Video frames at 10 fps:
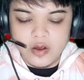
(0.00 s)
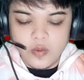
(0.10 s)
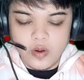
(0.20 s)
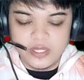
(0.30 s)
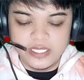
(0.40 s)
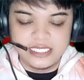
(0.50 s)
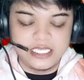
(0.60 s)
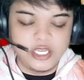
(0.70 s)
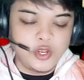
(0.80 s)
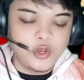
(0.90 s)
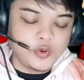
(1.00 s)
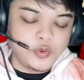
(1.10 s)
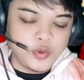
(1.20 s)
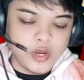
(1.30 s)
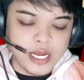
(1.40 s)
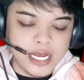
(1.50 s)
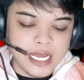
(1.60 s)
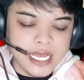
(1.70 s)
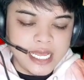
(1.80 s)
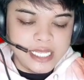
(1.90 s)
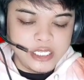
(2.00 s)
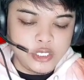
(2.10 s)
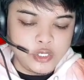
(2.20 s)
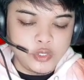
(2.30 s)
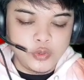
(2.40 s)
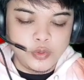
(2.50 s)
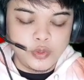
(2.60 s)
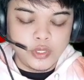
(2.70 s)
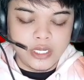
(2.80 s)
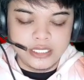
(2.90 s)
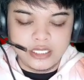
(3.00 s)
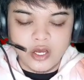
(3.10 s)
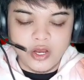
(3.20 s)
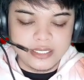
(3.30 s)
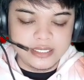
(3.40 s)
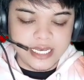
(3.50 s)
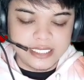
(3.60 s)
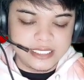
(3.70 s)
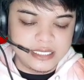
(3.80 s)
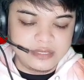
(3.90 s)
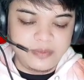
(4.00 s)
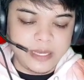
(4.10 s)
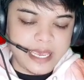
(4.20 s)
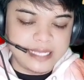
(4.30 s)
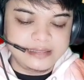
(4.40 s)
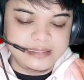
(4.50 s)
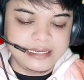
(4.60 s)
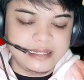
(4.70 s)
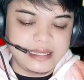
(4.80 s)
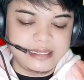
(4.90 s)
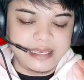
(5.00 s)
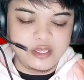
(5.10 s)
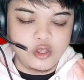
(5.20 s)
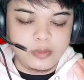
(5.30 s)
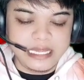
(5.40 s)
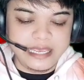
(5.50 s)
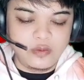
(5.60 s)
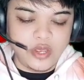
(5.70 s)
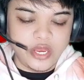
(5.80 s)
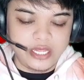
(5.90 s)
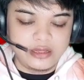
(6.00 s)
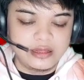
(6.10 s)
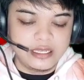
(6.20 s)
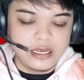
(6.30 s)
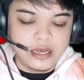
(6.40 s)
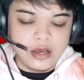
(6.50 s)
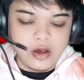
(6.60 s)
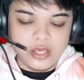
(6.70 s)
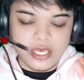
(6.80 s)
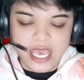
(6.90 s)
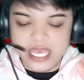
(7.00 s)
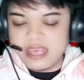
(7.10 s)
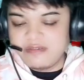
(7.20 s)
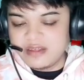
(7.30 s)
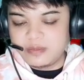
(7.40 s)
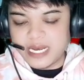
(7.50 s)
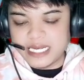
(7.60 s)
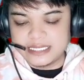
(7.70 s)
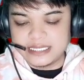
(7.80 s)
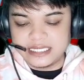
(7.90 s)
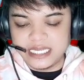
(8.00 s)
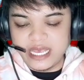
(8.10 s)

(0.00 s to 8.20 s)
well, this is new new uh, toys guys in PKXD that can you play with it. Okay, Ethan Pass.